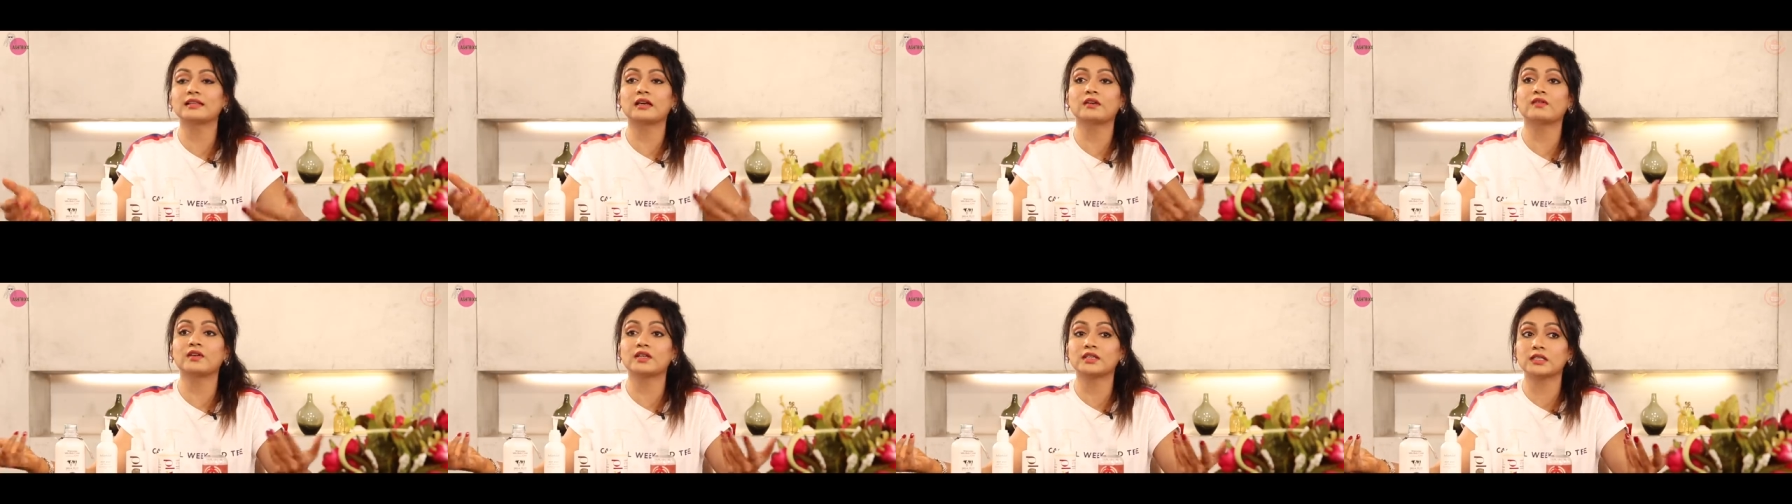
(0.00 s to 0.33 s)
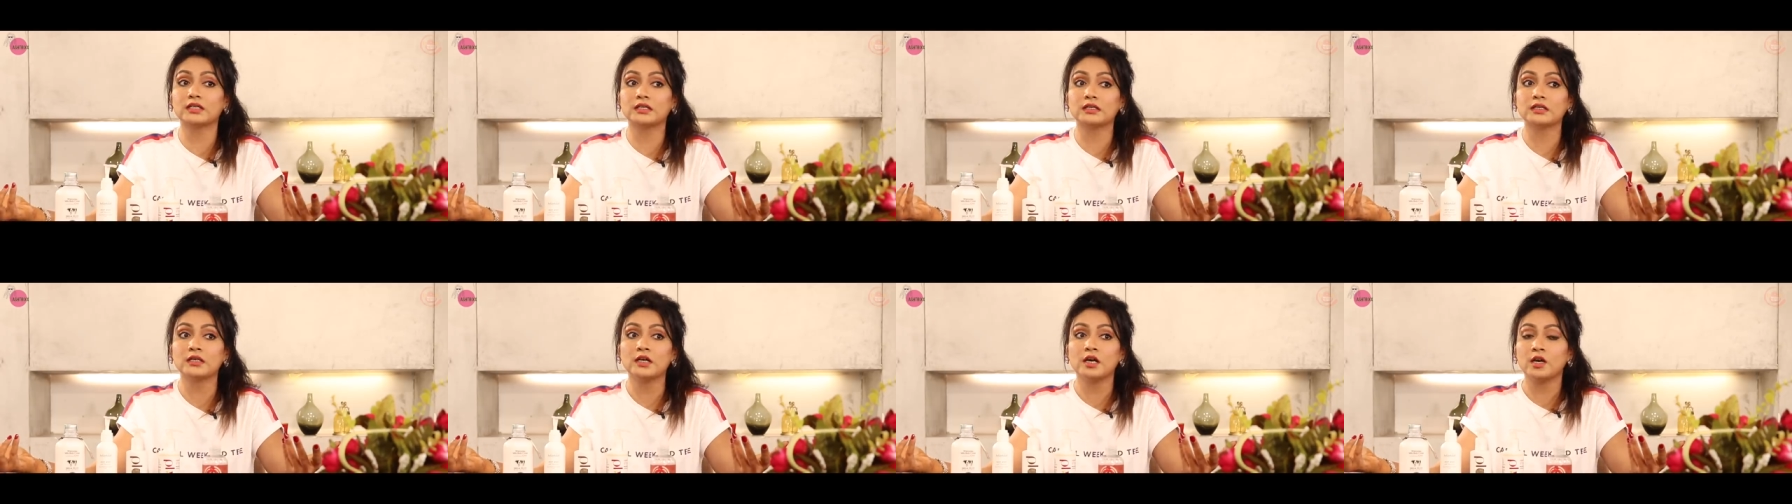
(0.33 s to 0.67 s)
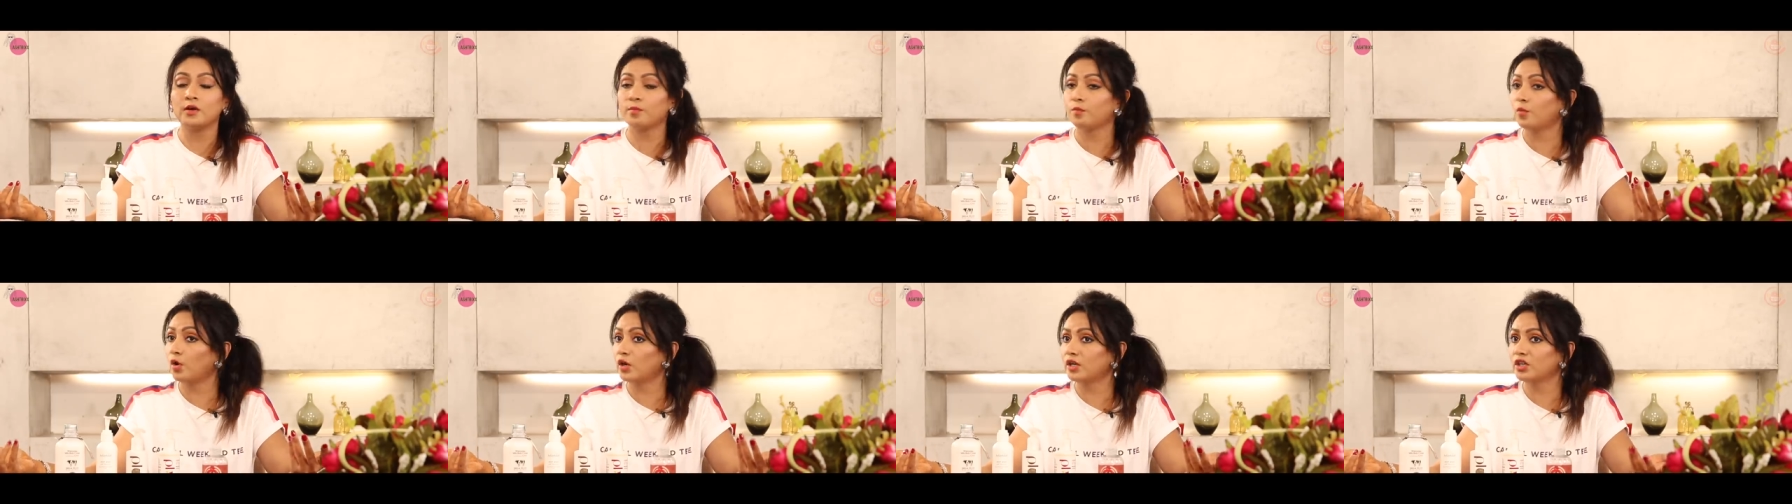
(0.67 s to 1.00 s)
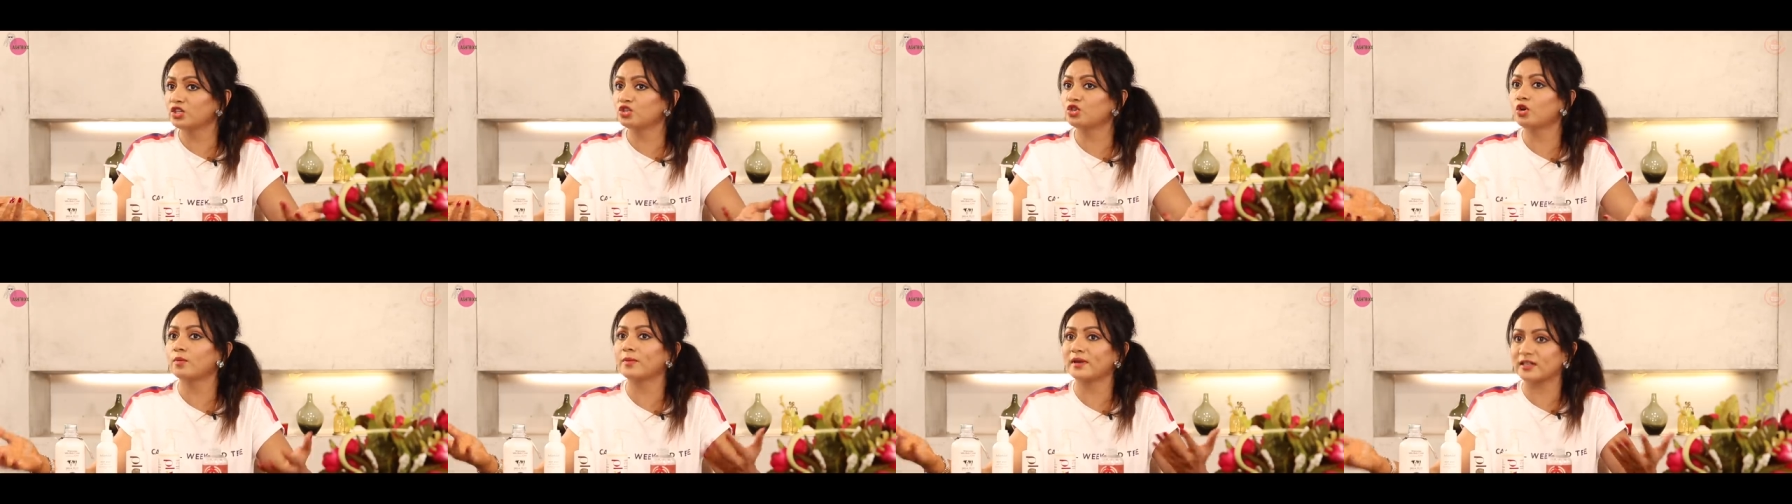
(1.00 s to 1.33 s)
tarvata
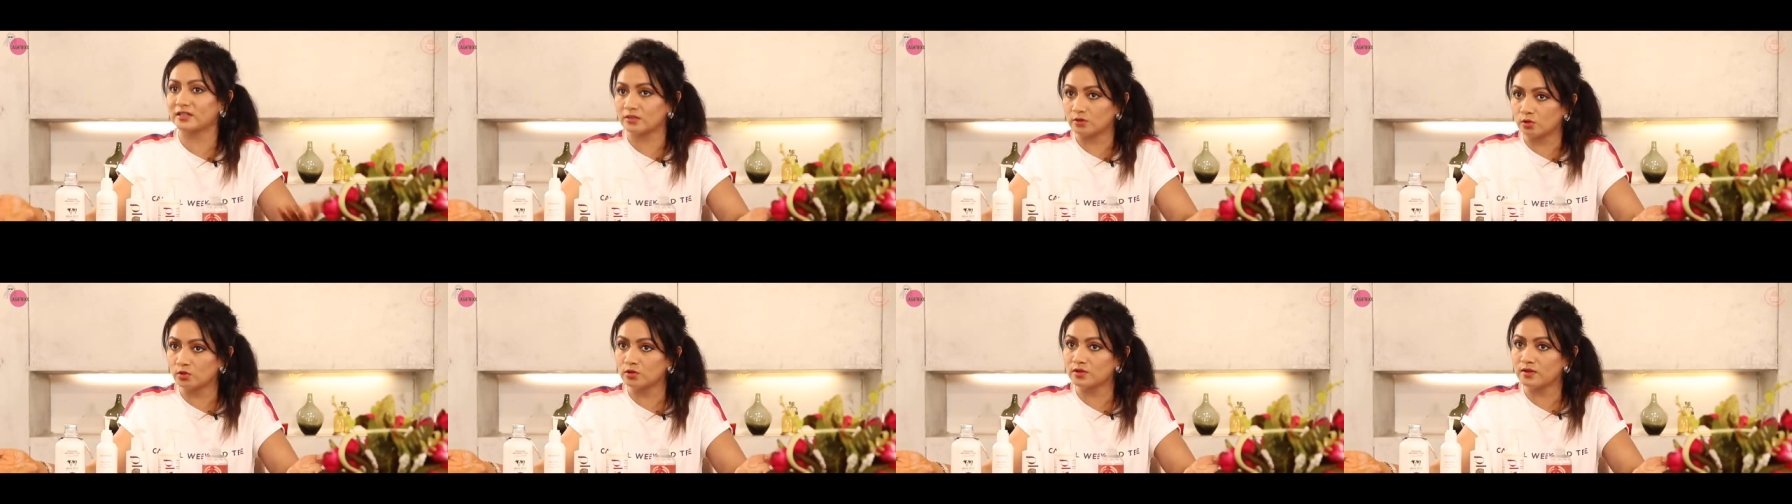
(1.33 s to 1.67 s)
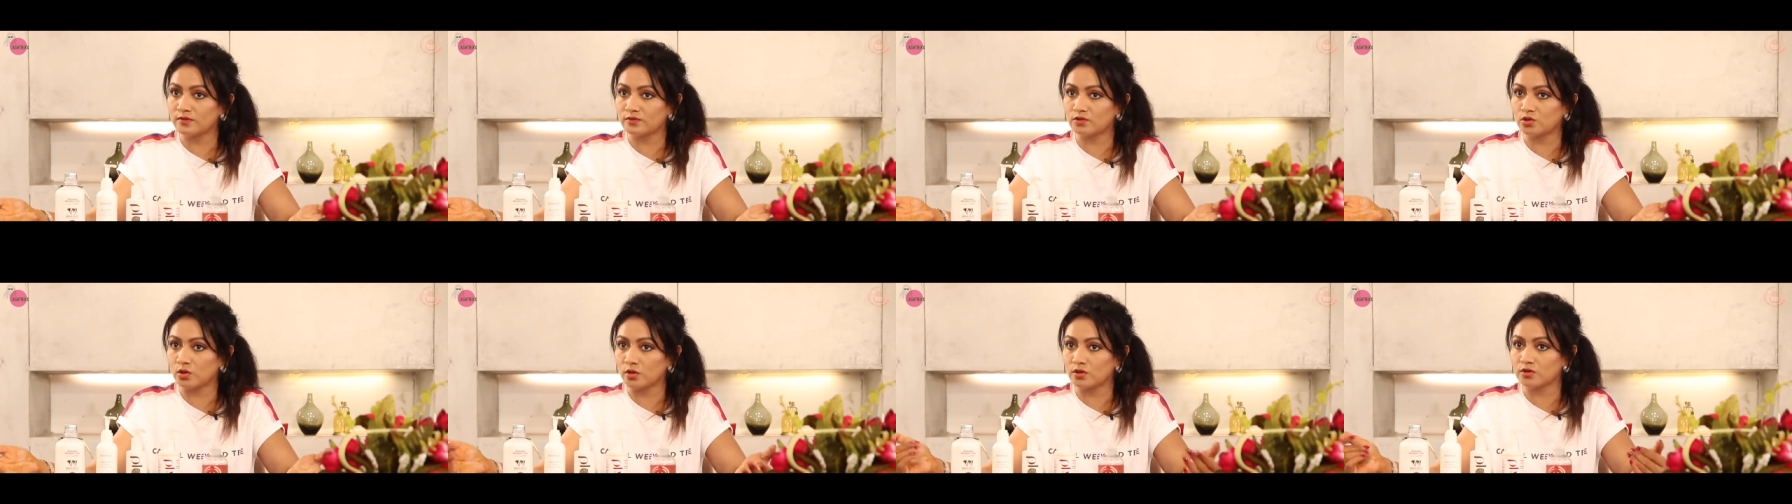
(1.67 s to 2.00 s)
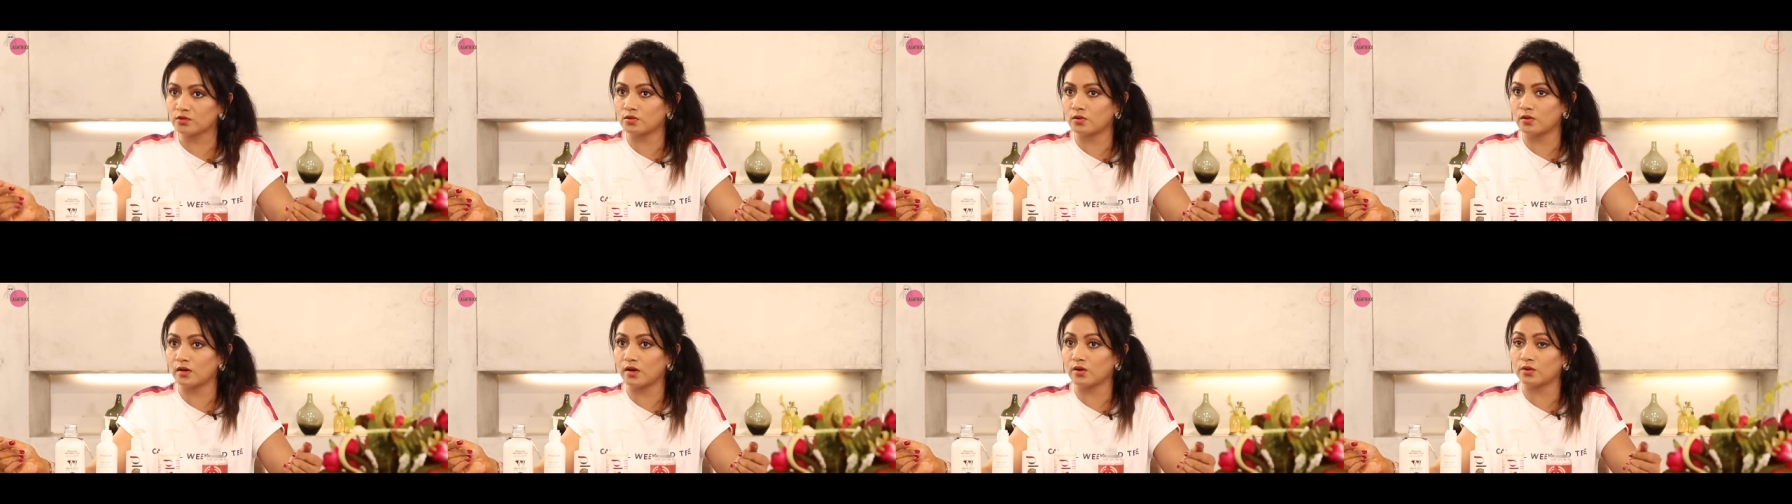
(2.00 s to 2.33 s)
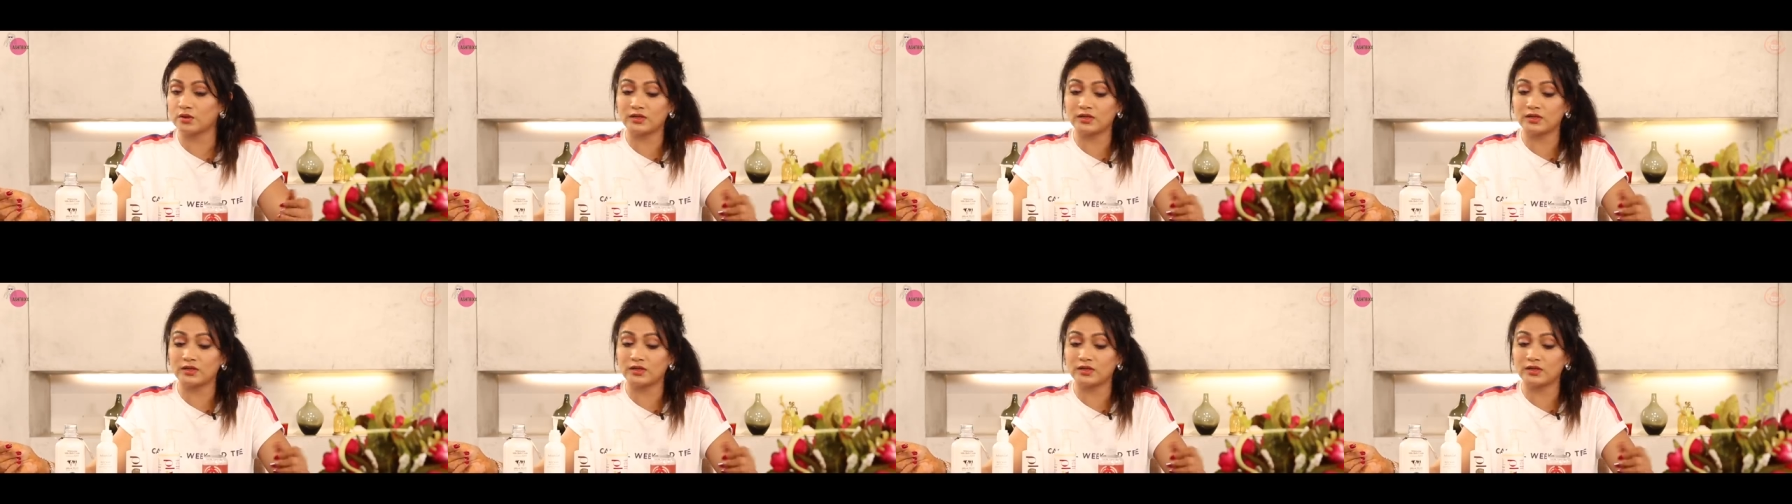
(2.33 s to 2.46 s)
Body Shop exclusive stores kuda